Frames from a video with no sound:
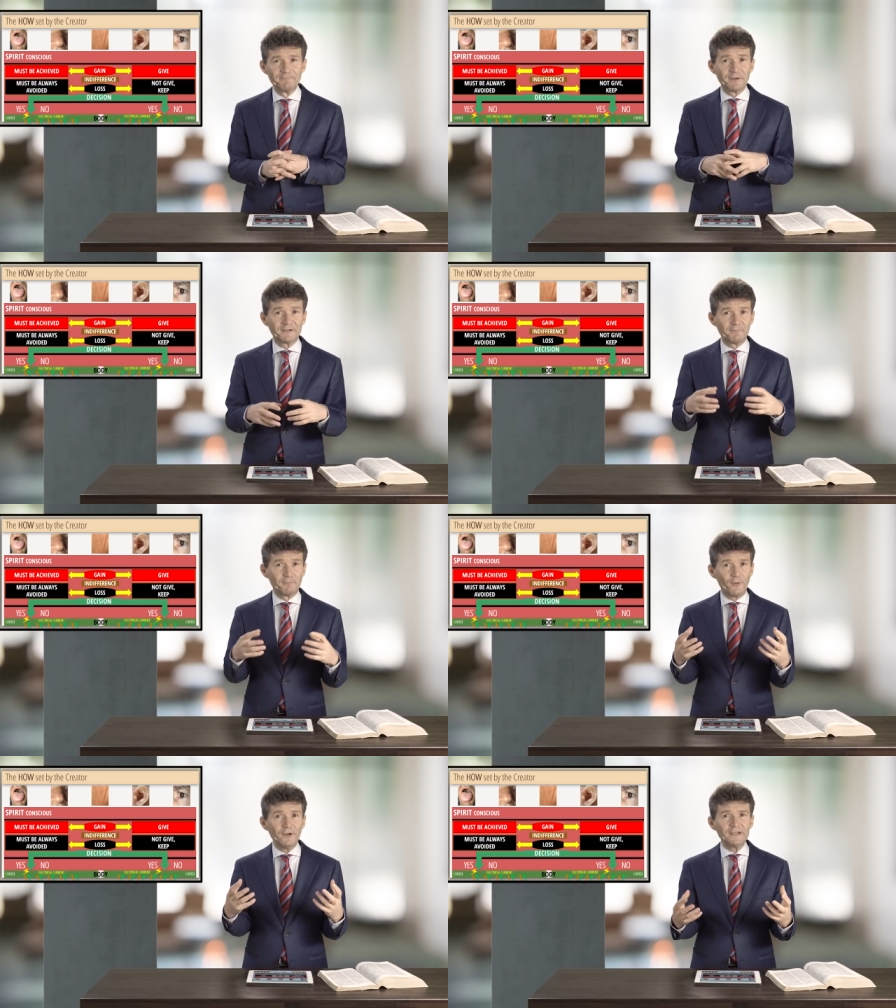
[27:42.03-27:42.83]
But the
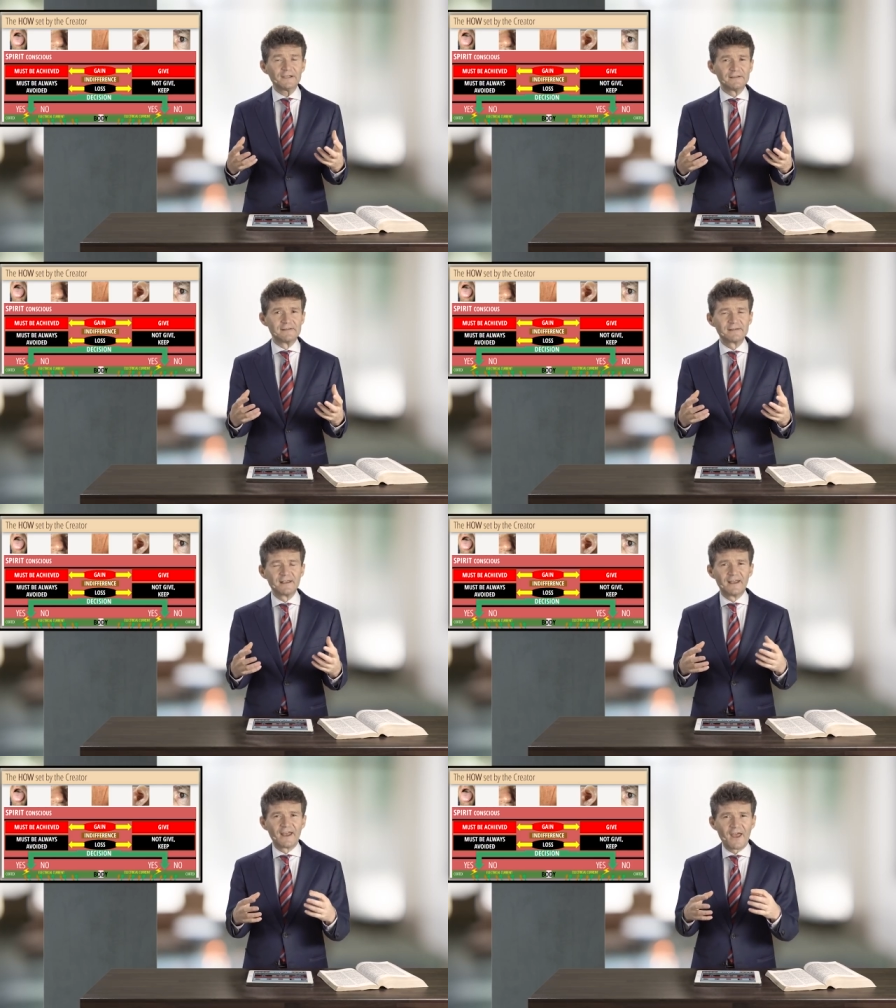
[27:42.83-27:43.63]
point is
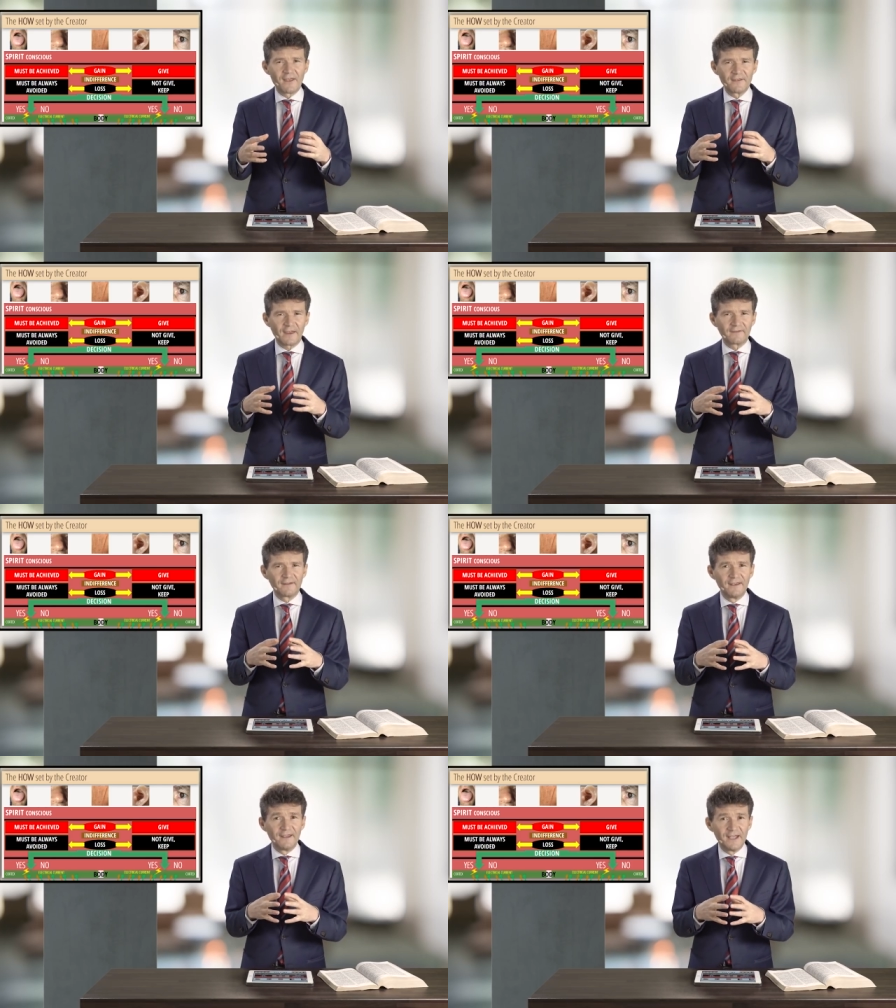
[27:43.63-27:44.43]
that
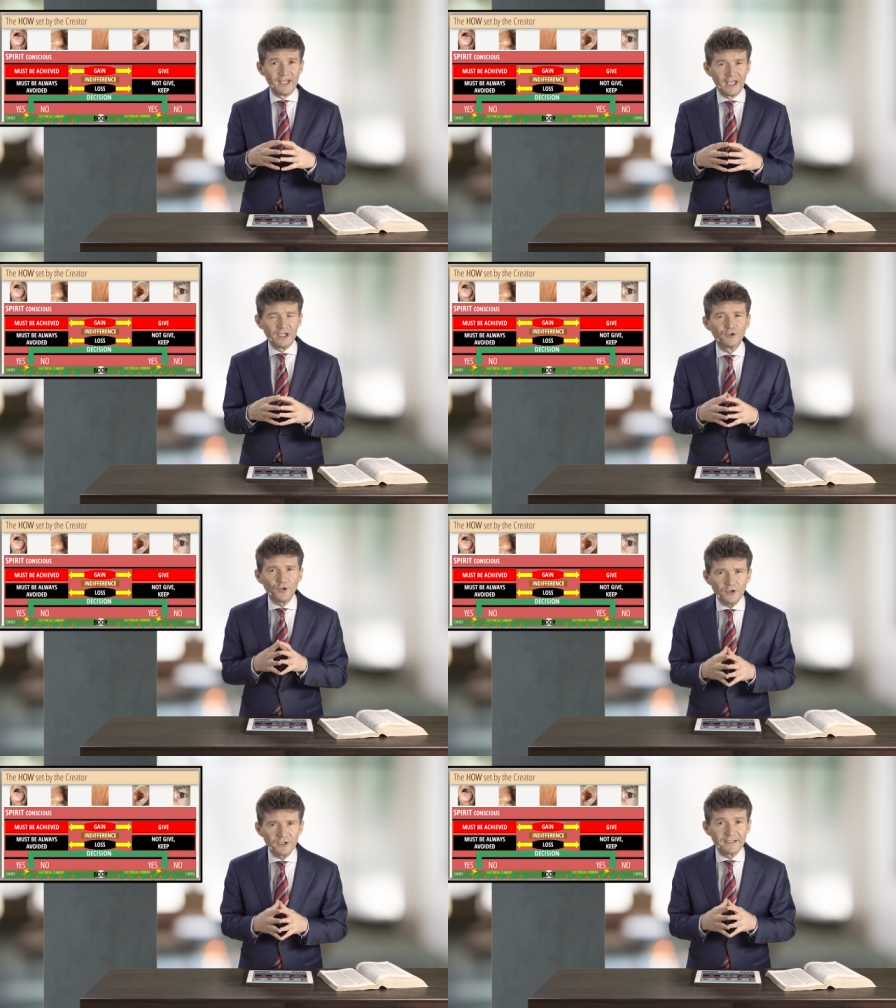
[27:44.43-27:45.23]
he
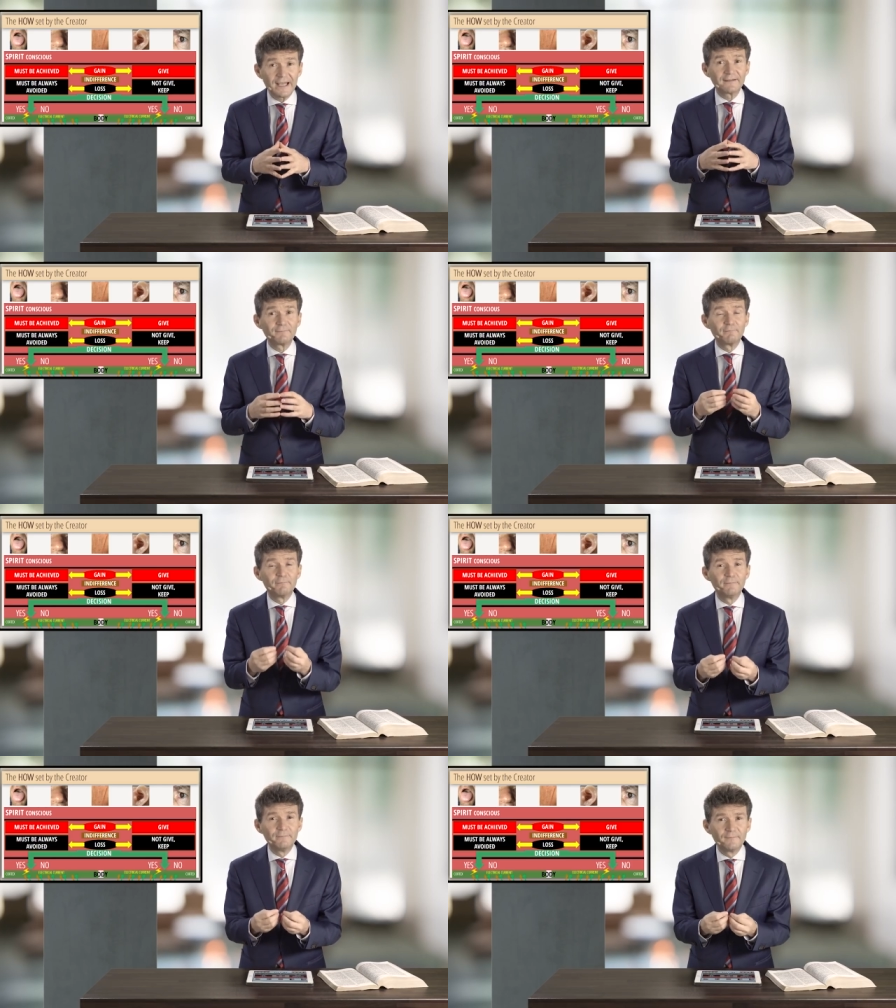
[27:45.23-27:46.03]
took that
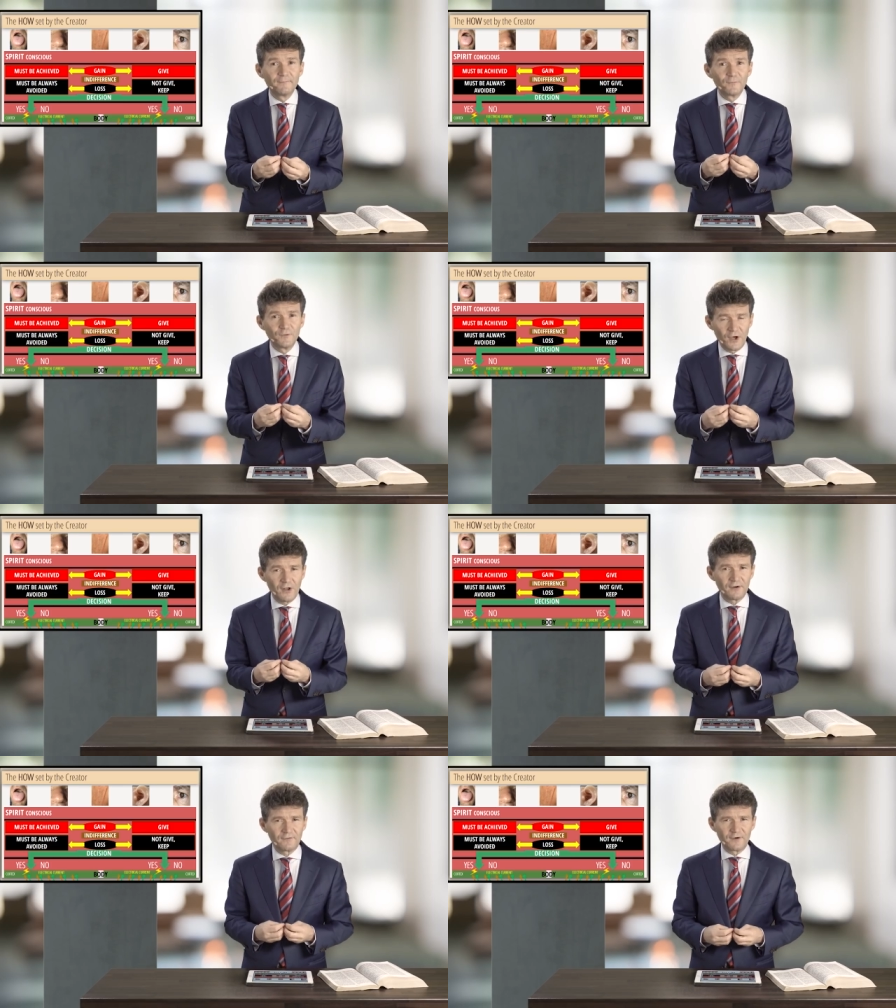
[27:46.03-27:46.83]

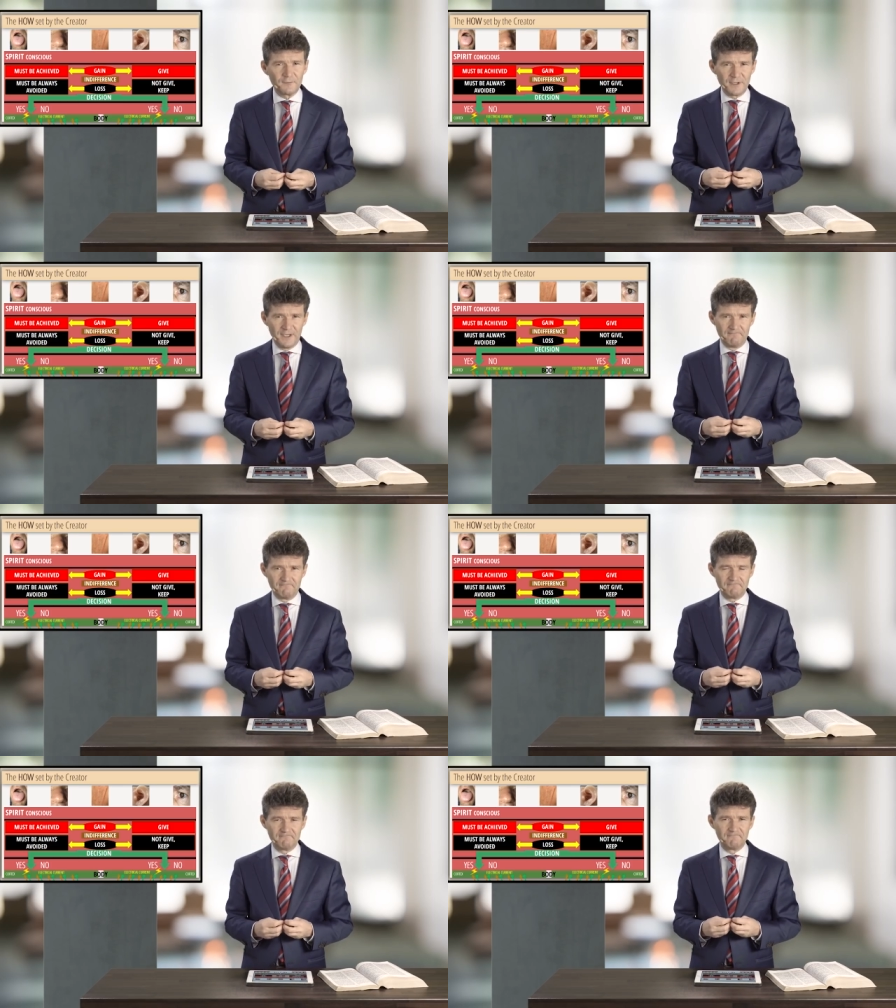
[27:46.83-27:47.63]
dollar from him,